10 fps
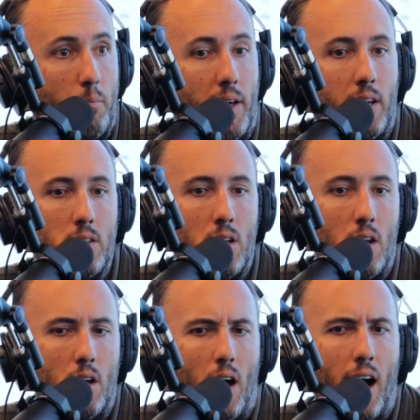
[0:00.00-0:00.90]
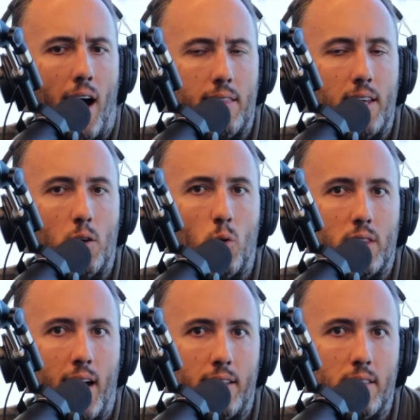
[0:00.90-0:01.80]
Because I think
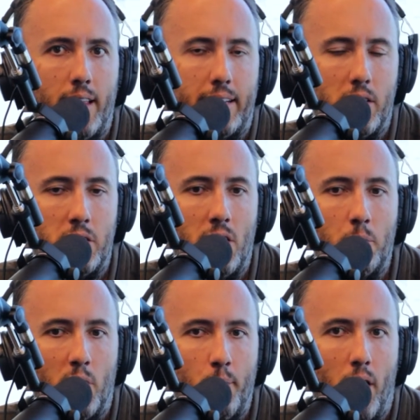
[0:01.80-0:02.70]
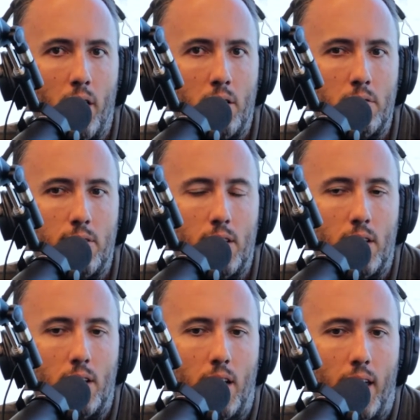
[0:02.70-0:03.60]
what that's a symptom of
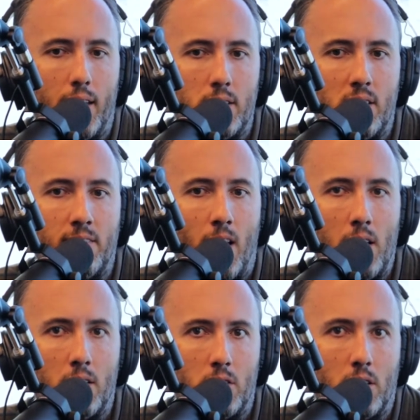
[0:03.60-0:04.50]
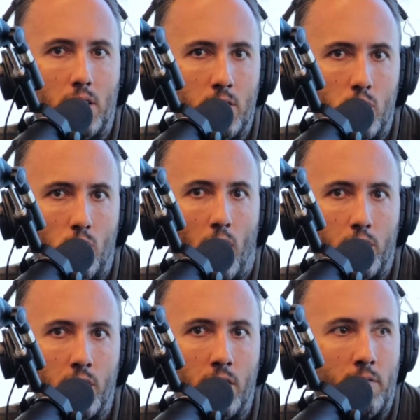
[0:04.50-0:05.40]
is the volatile
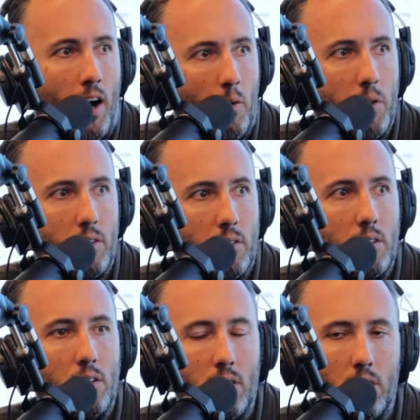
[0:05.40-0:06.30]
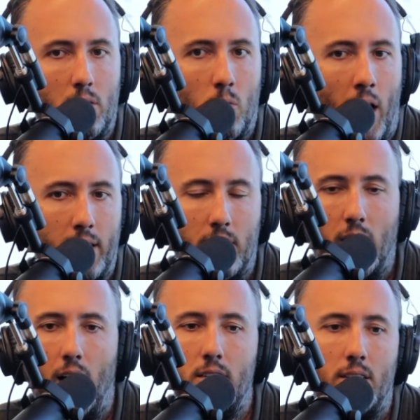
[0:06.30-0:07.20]
construction environment, right? The
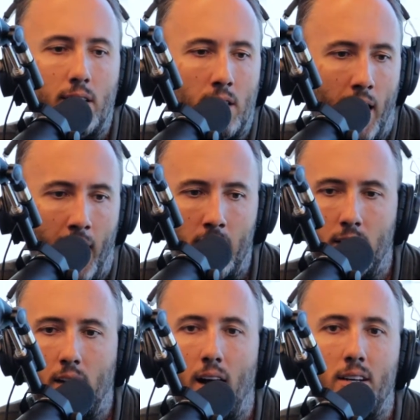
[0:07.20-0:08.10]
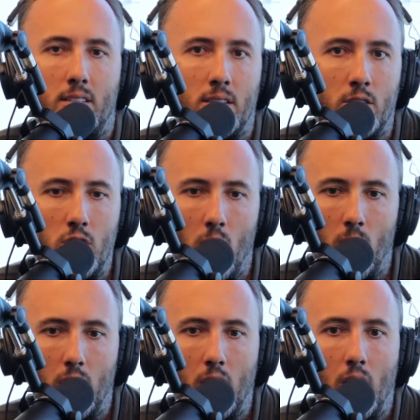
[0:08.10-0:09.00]
cost of the land, the cost of the dirt.